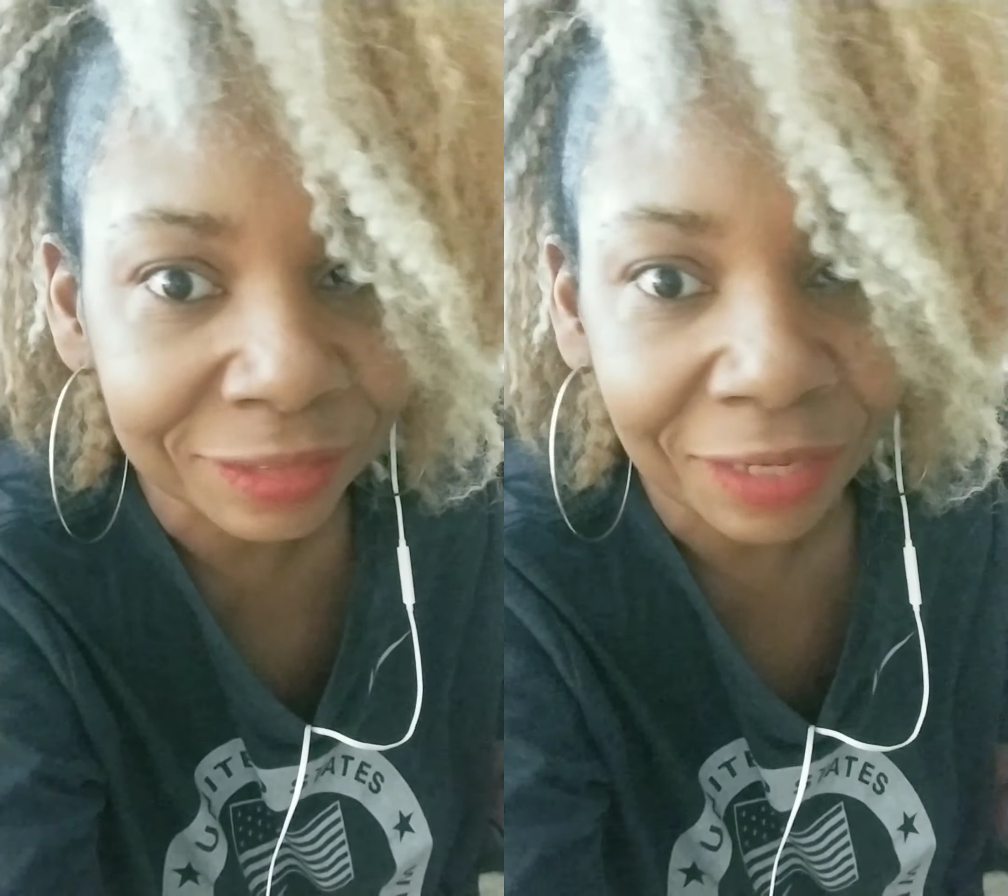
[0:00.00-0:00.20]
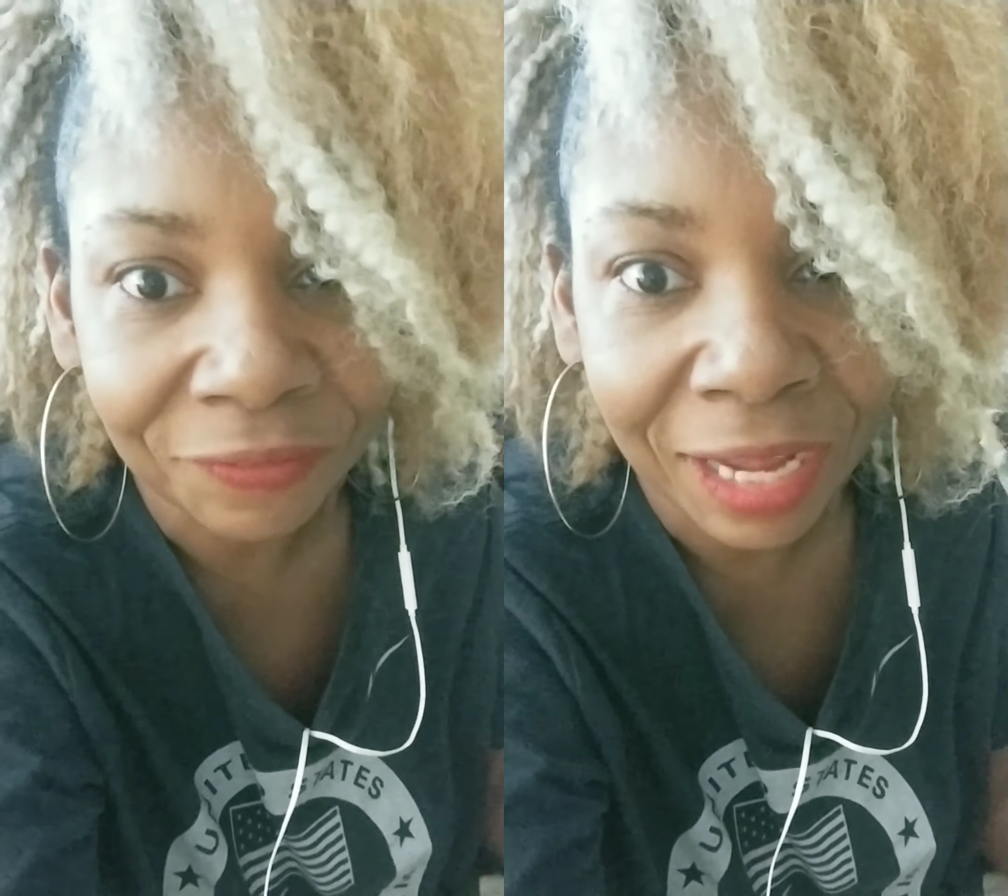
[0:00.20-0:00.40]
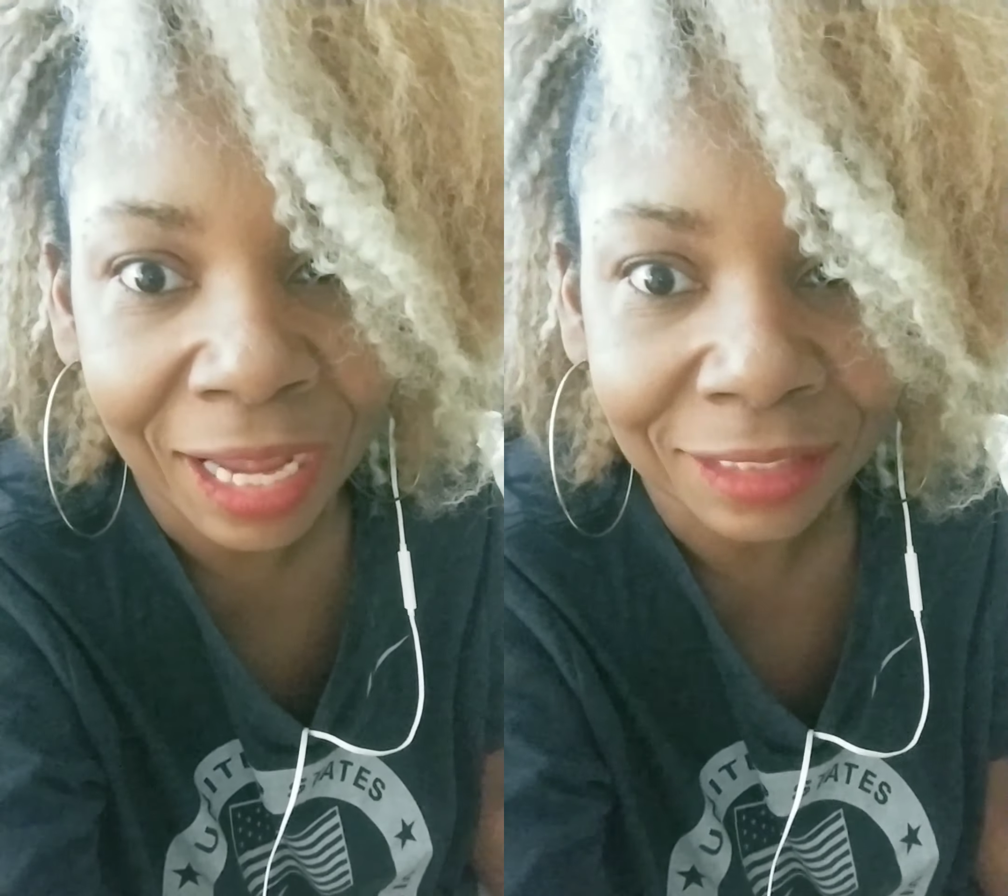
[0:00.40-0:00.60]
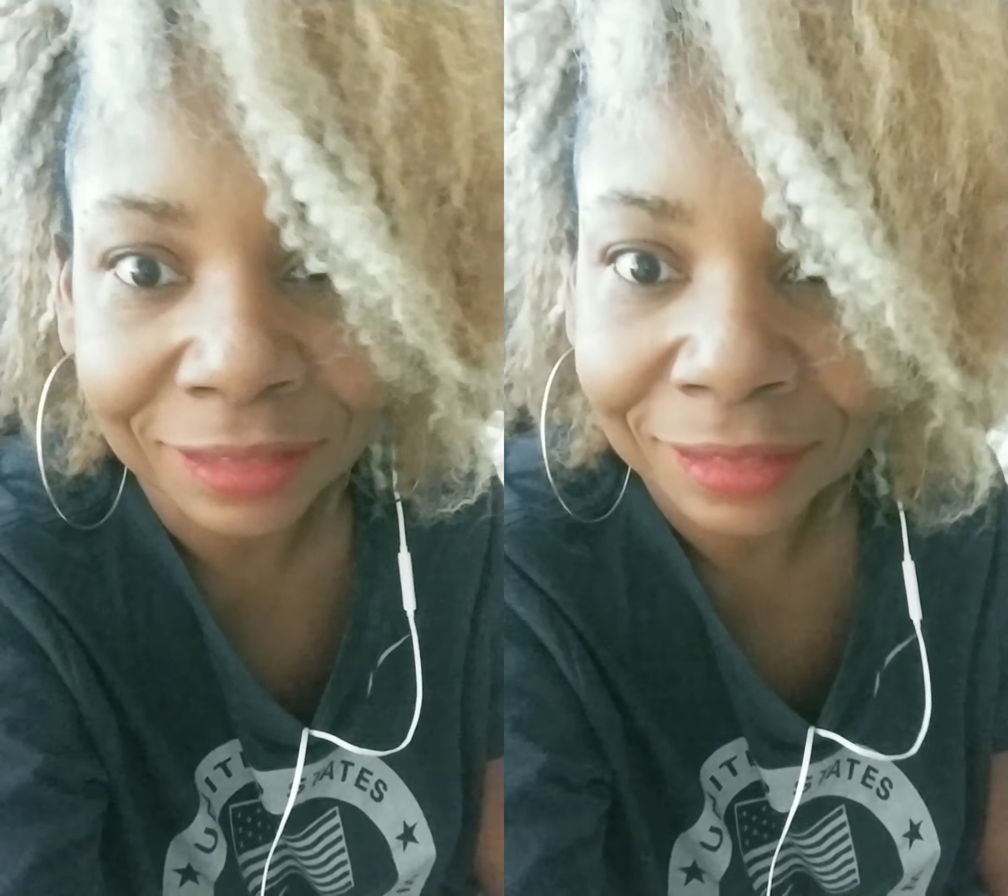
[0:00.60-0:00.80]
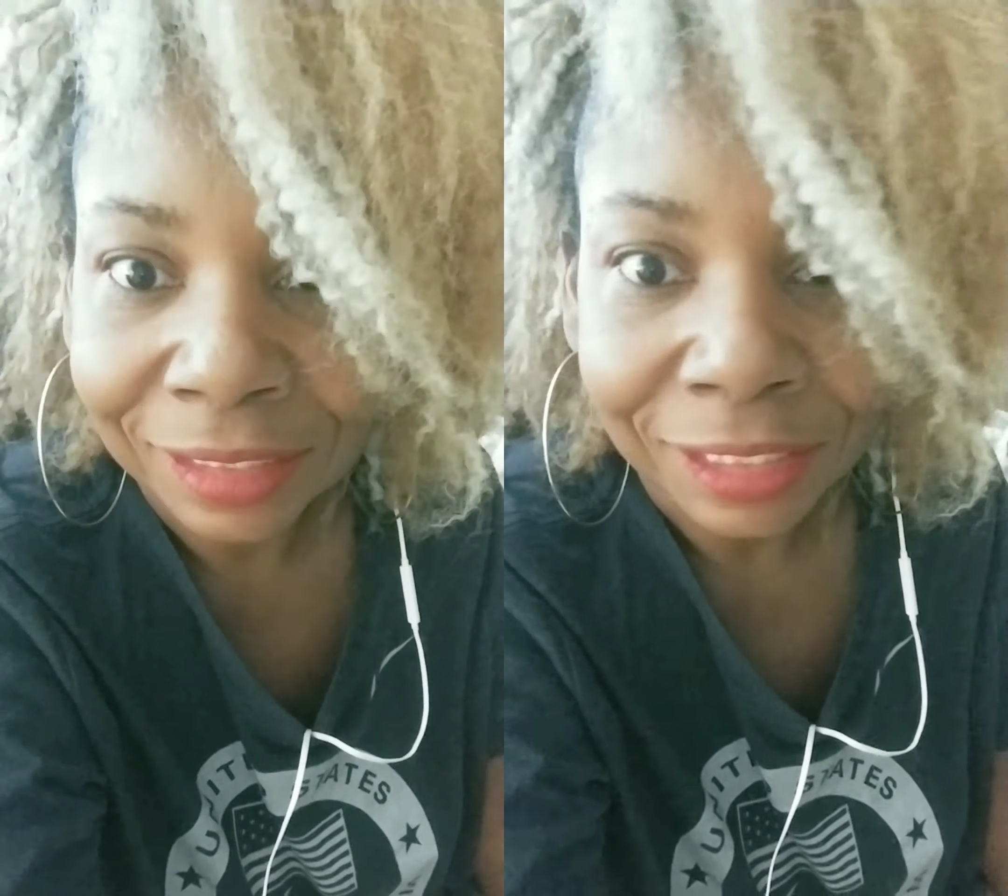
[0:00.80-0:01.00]
I've had,
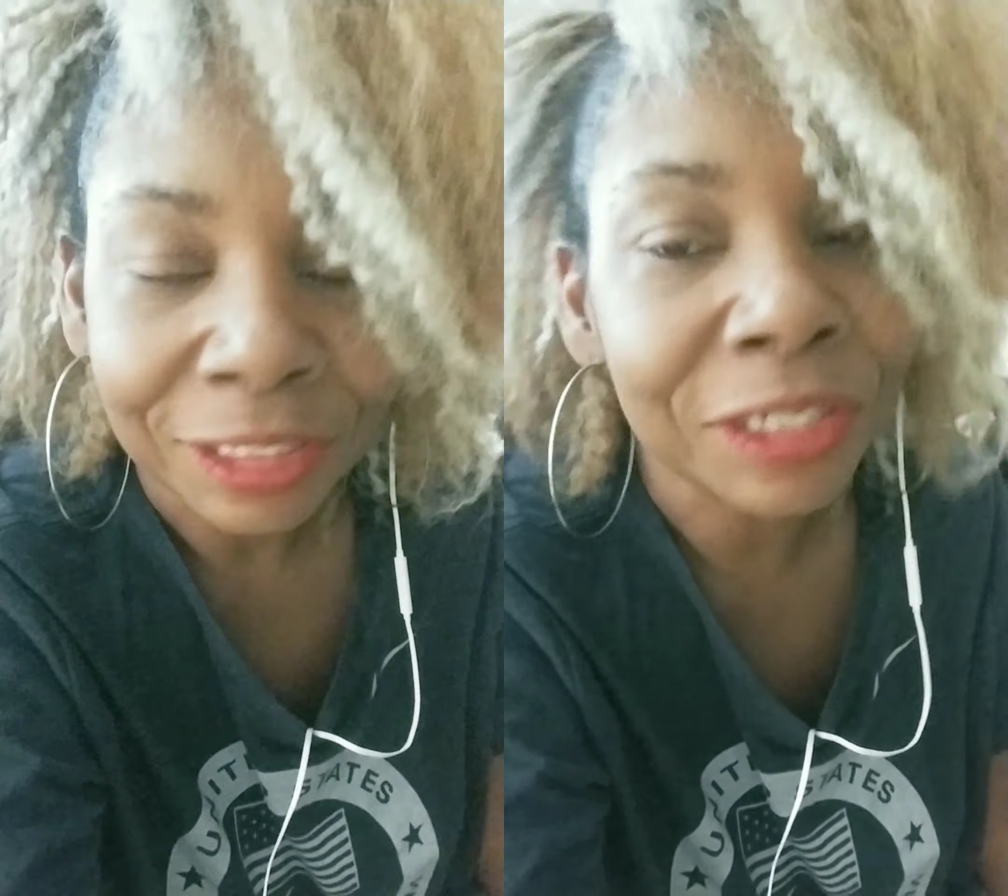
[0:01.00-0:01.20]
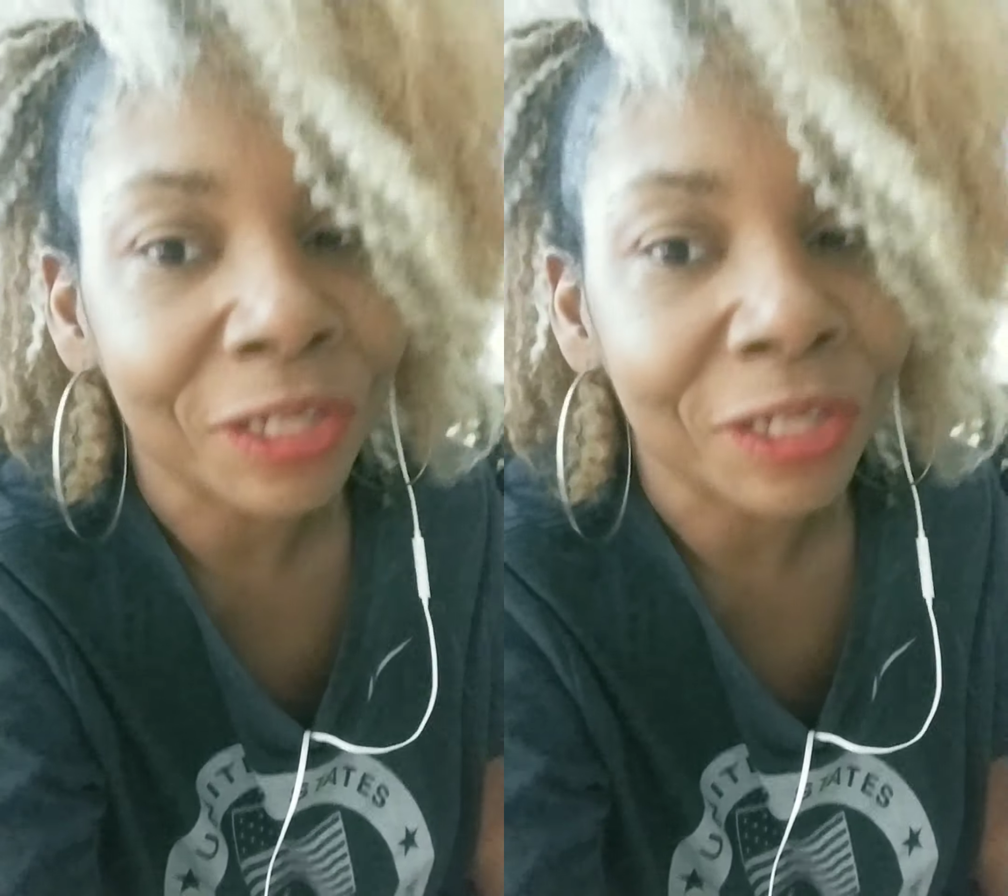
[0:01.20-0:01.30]
you